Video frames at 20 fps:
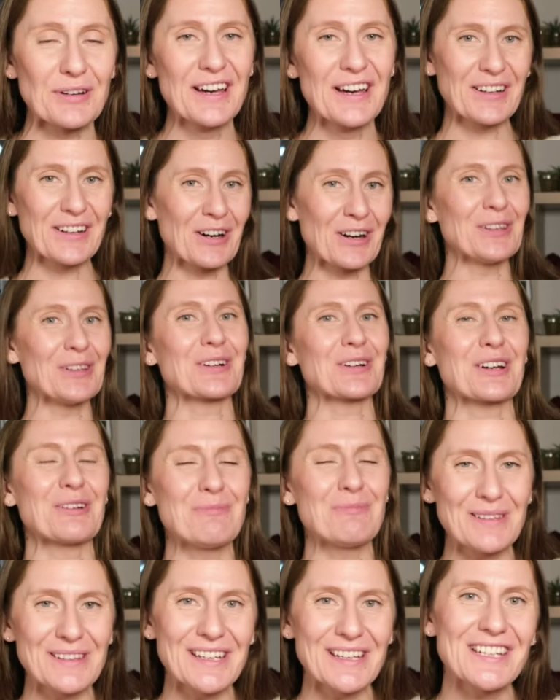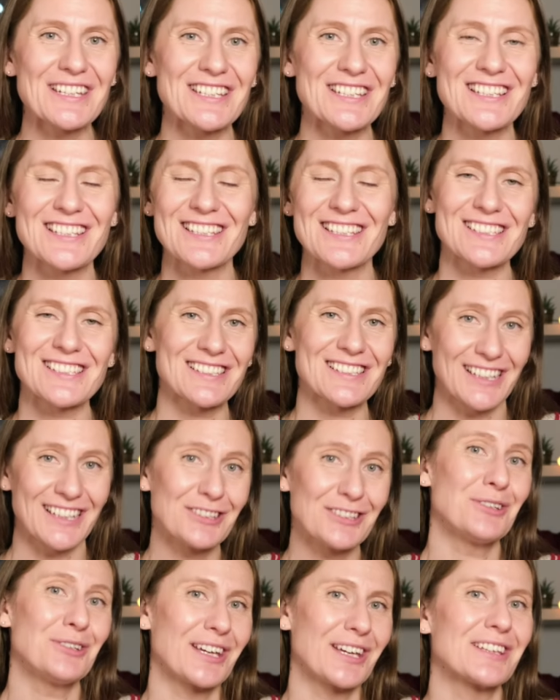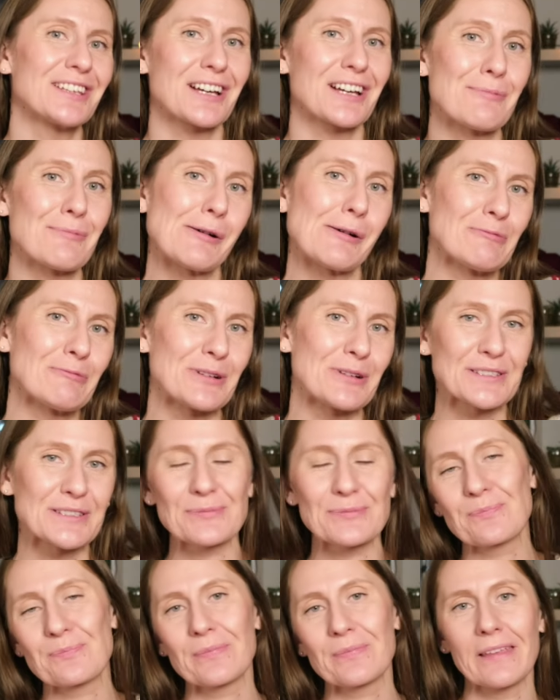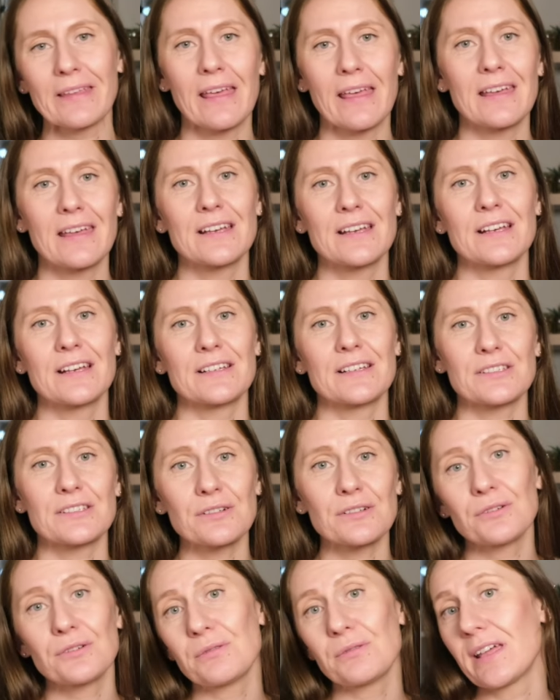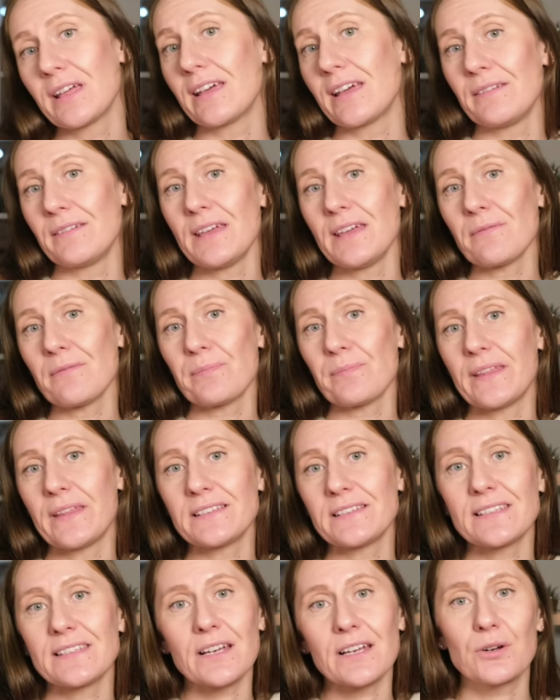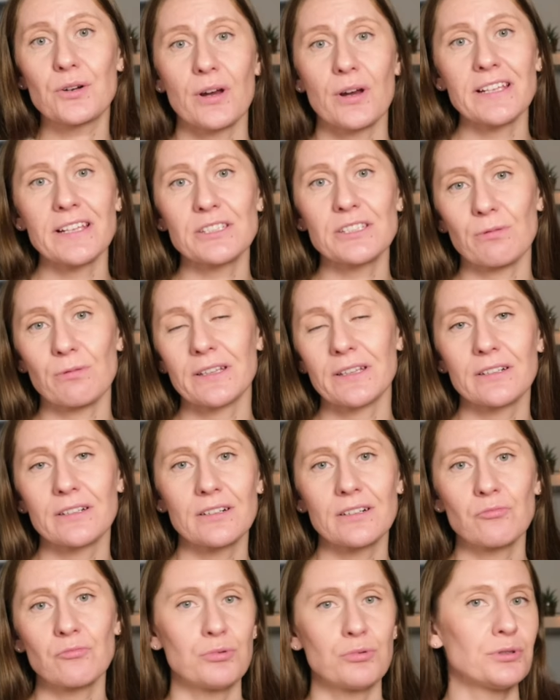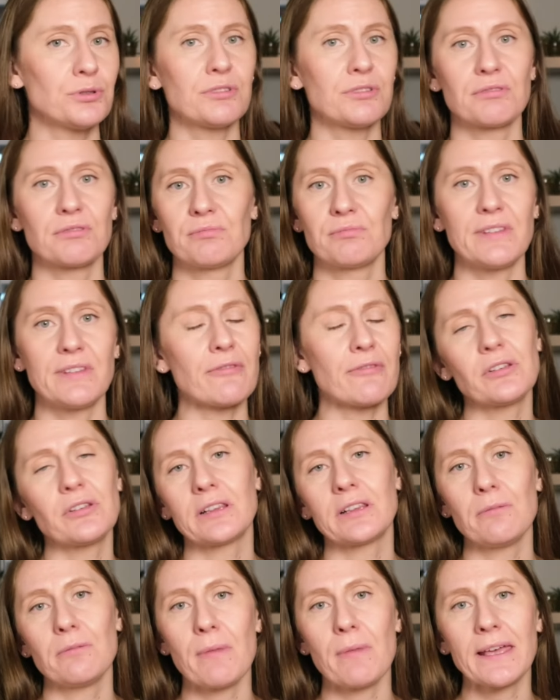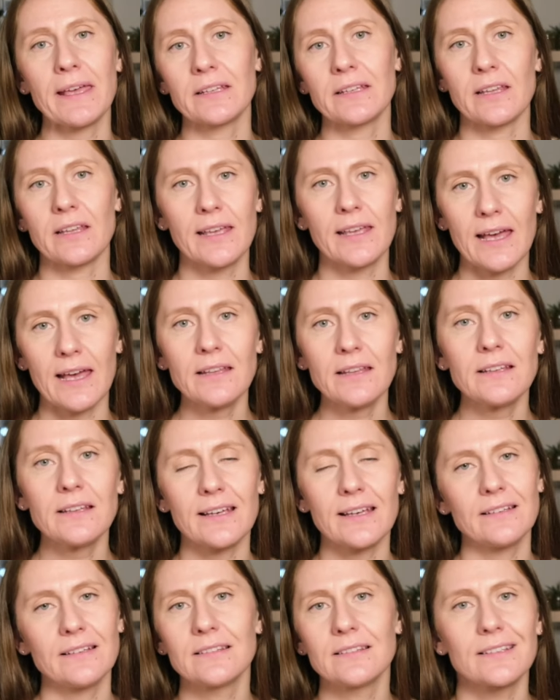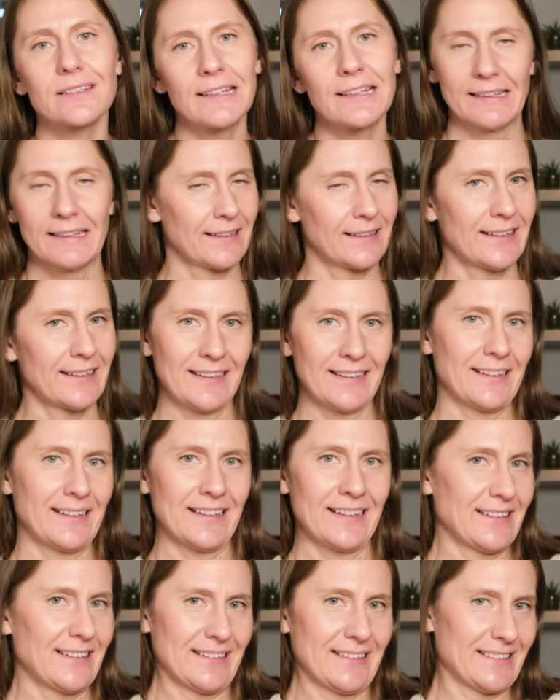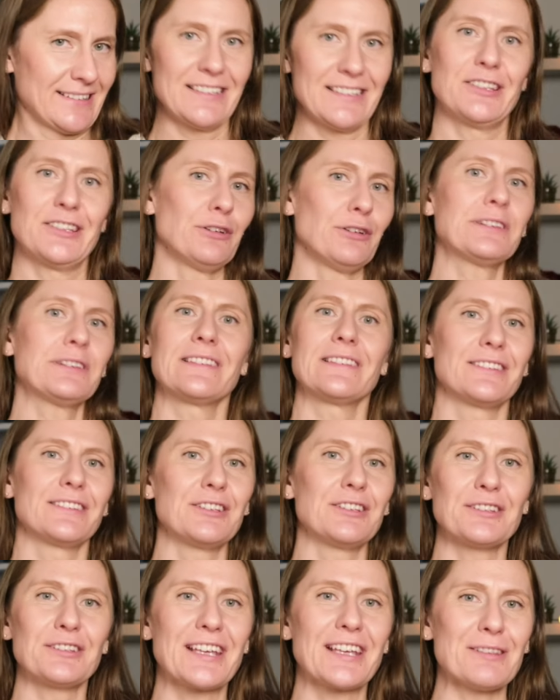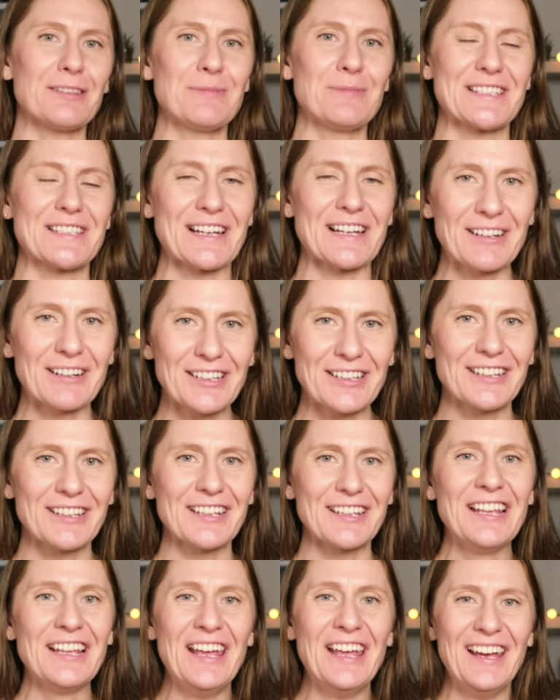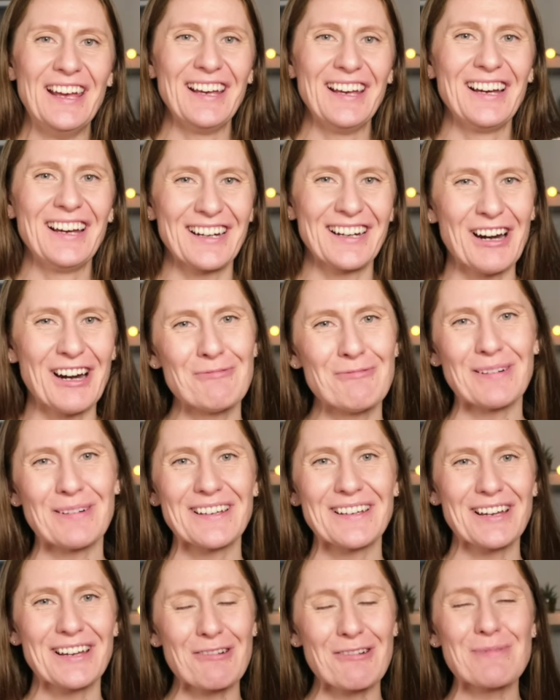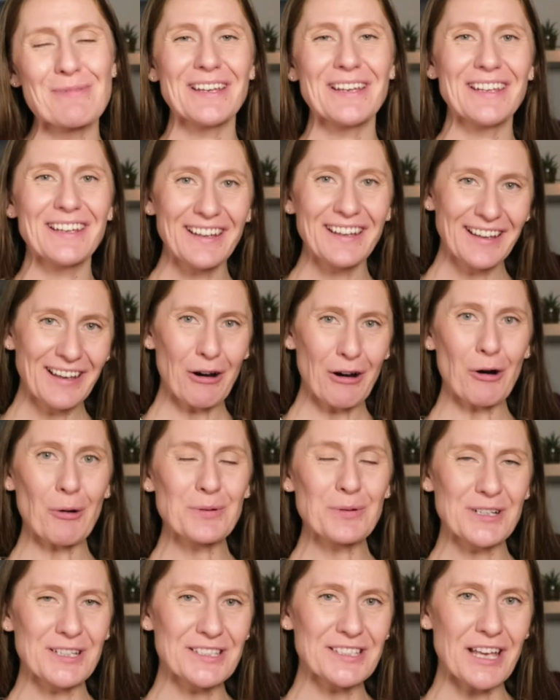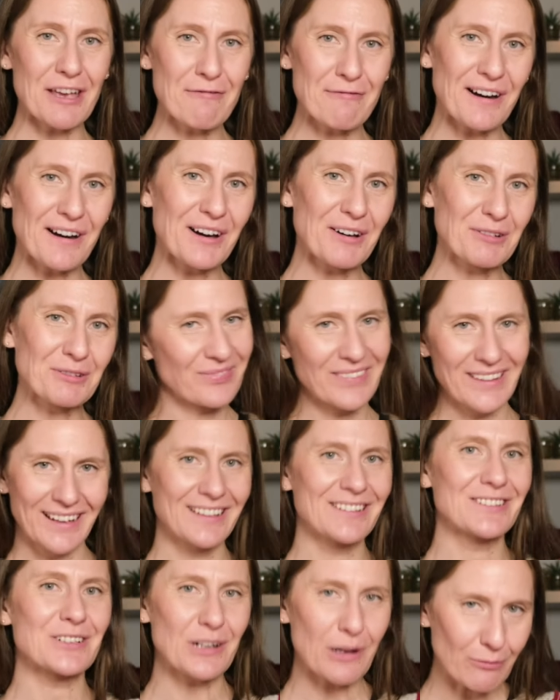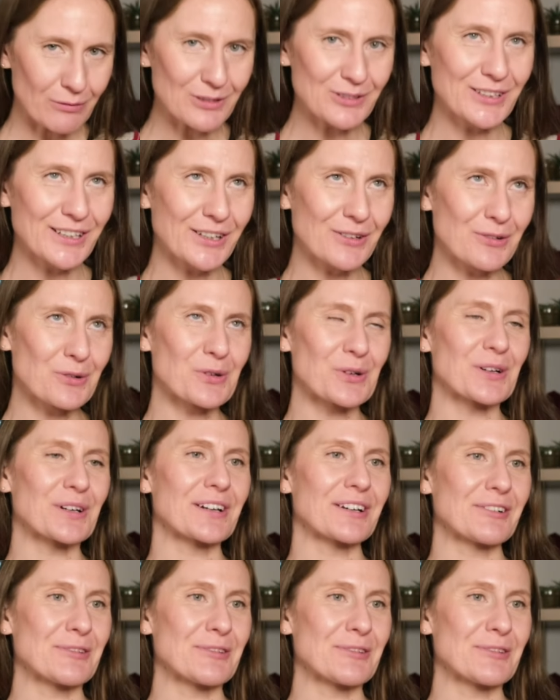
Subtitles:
color combinations that you can come up with. So yeah, that's a great sweater, would definitely make it again. And don't get me started in how many options I found in Ravelry or